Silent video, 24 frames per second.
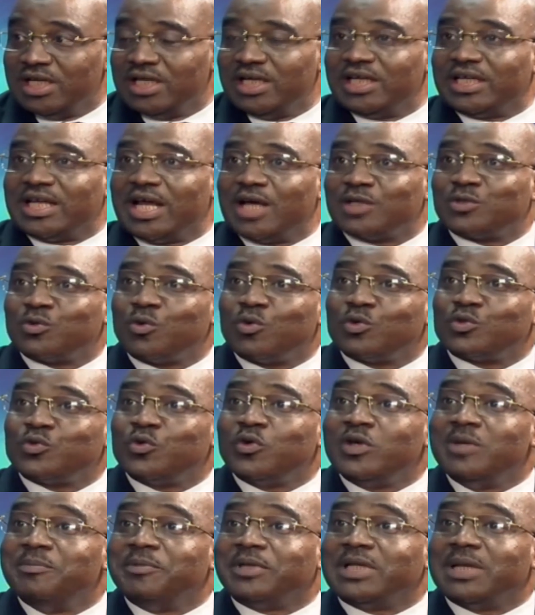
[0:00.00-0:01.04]
It has also
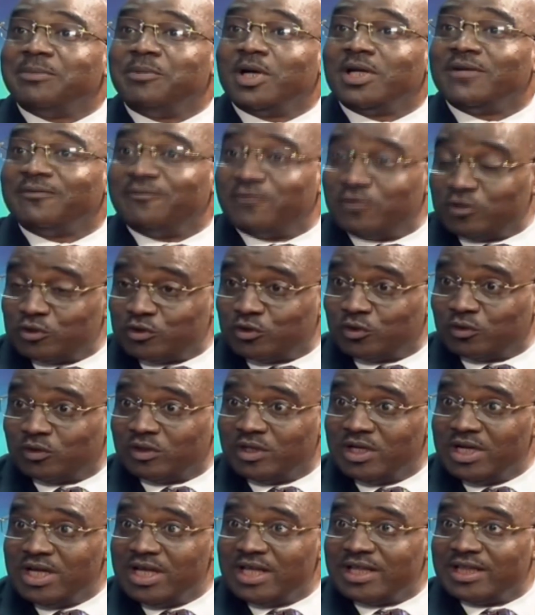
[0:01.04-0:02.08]
a metabolic function,
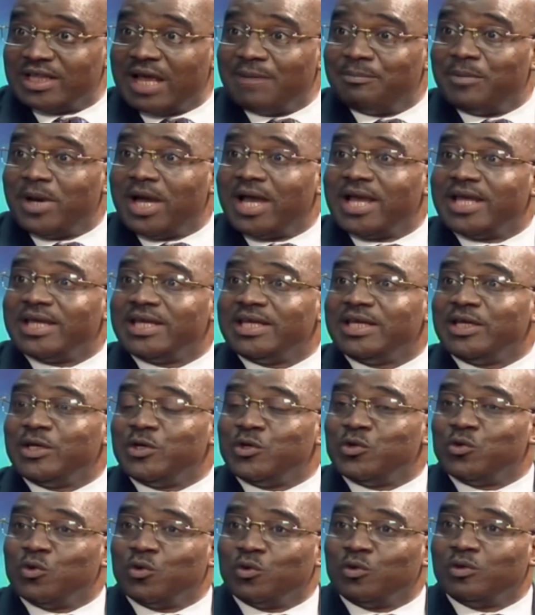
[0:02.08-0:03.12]
thereby,
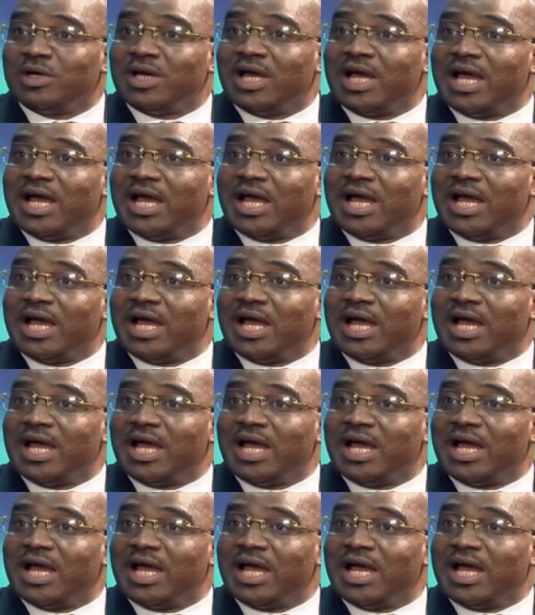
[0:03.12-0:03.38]
you know,